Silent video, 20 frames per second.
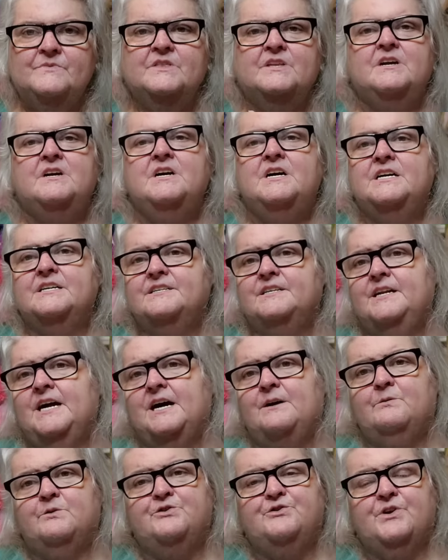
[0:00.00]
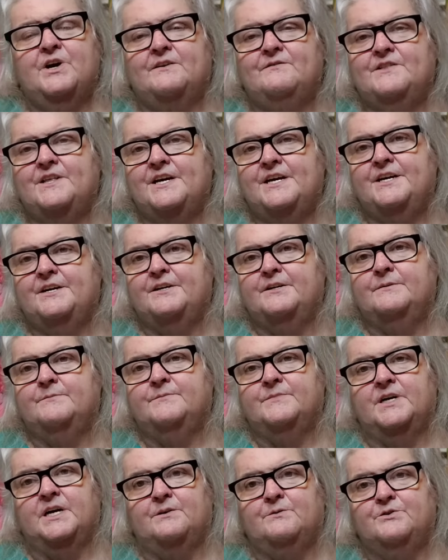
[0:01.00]
now an hour drive there,
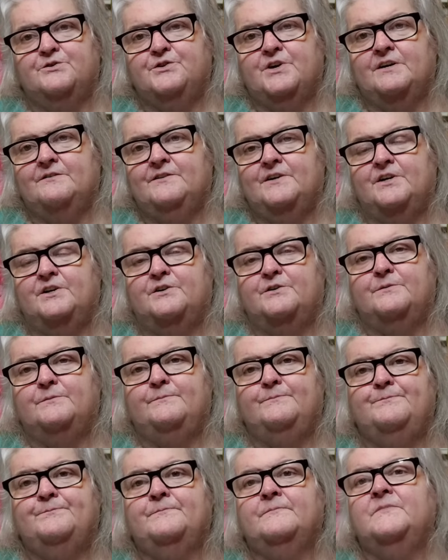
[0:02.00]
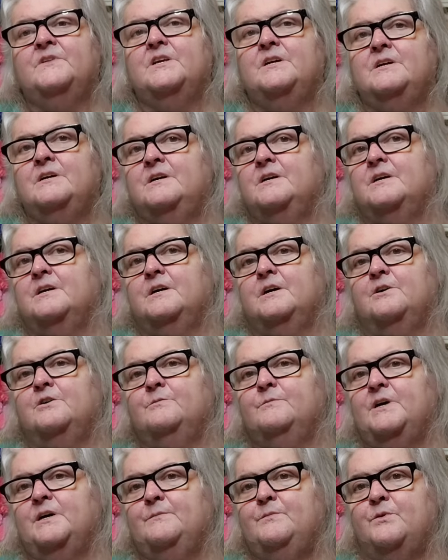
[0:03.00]
hour drive home. Go to
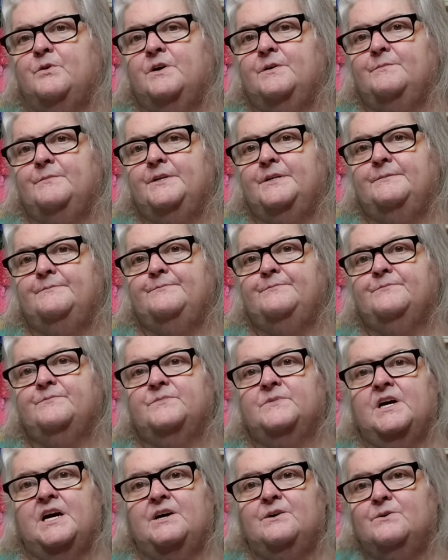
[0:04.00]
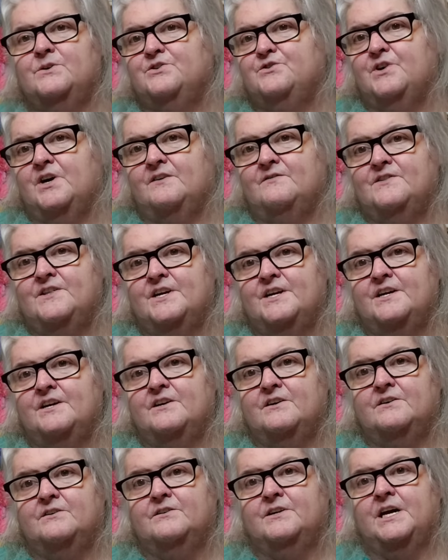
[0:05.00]
my appointment, hour drive
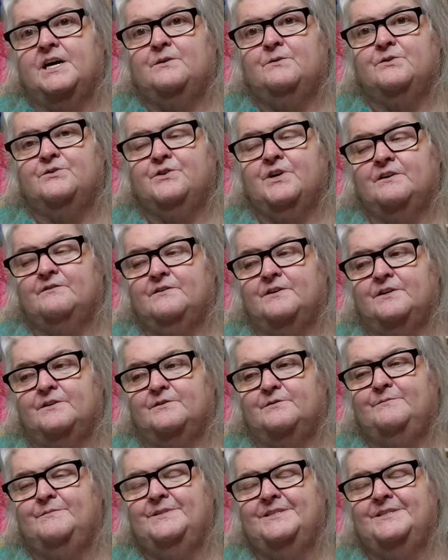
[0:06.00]
there, hour drive home